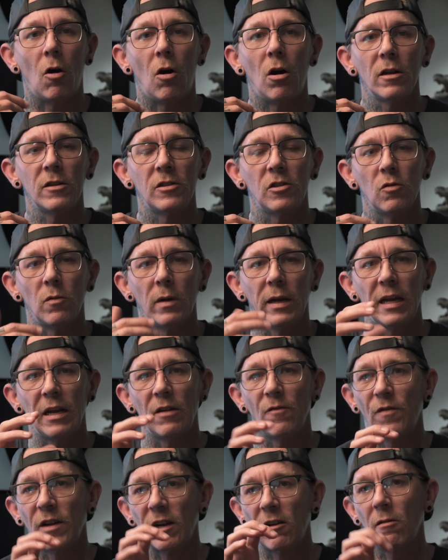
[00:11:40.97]
onto it
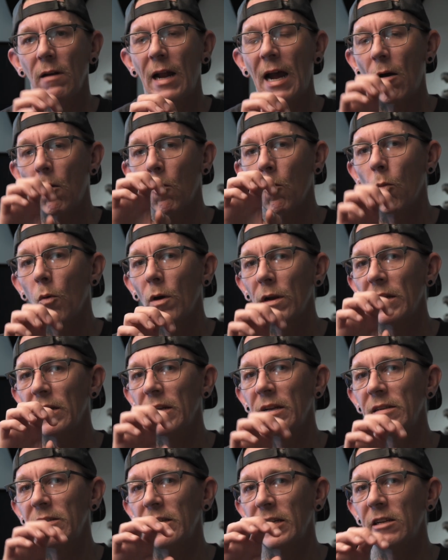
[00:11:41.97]
and figure out what
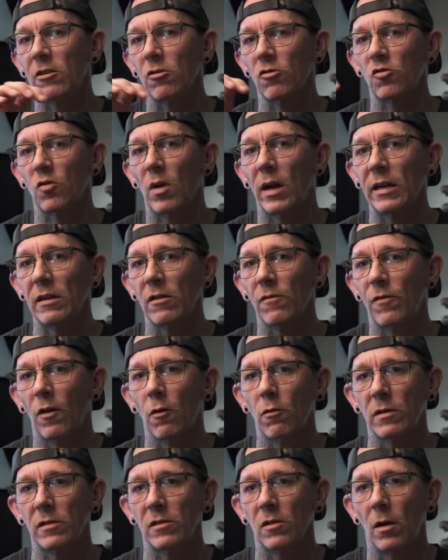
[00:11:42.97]
it is that you're trying to
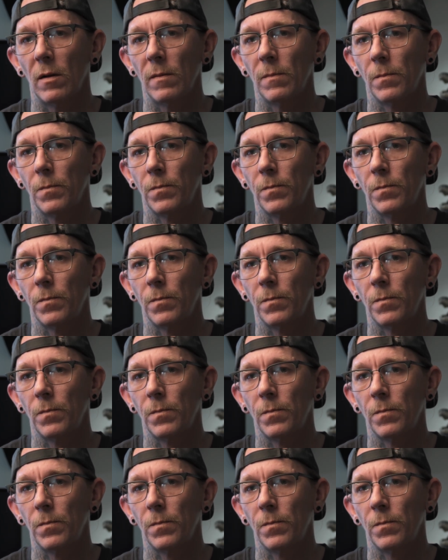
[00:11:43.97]
focus on.